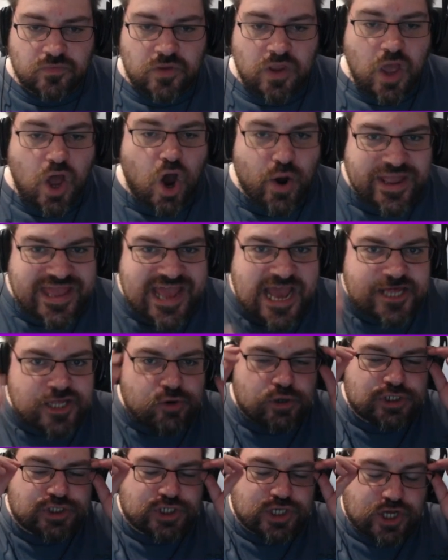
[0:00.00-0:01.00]
Oh, in case you're
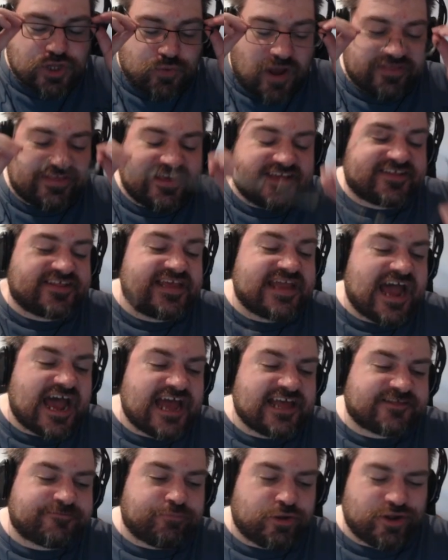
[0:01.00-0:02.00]
wondering as well, this thing
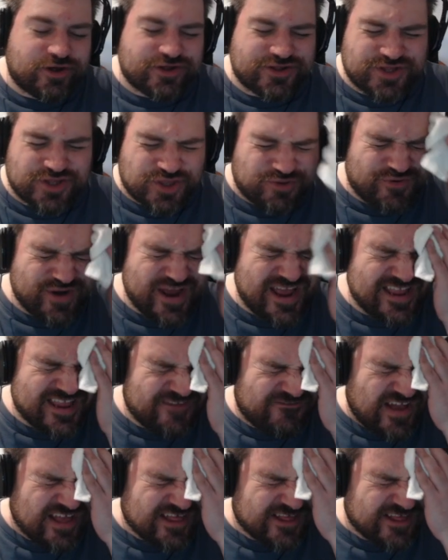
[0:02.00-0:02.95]
has +3 defense,